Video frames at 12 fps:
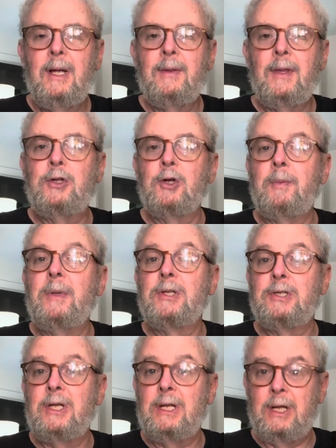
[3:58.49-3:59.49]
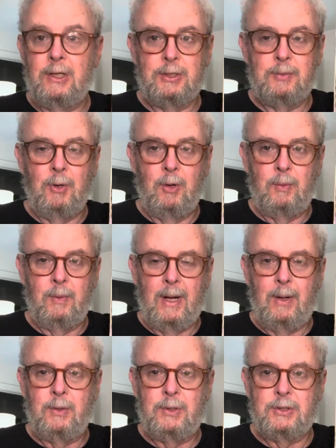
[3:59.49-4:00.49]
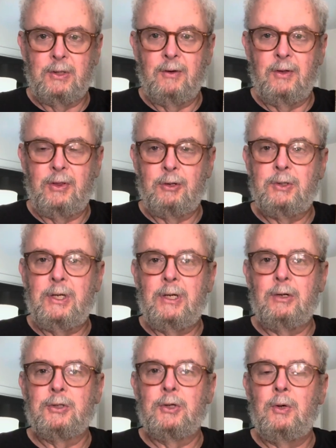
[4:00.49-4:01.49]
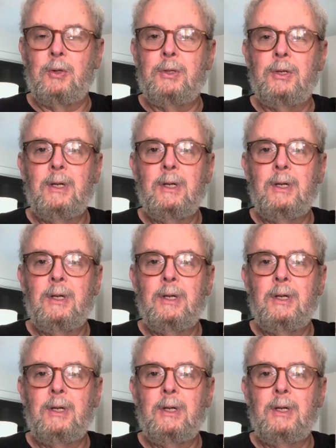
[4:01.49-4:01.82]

they took me to see Nina Simone when I was 13 years old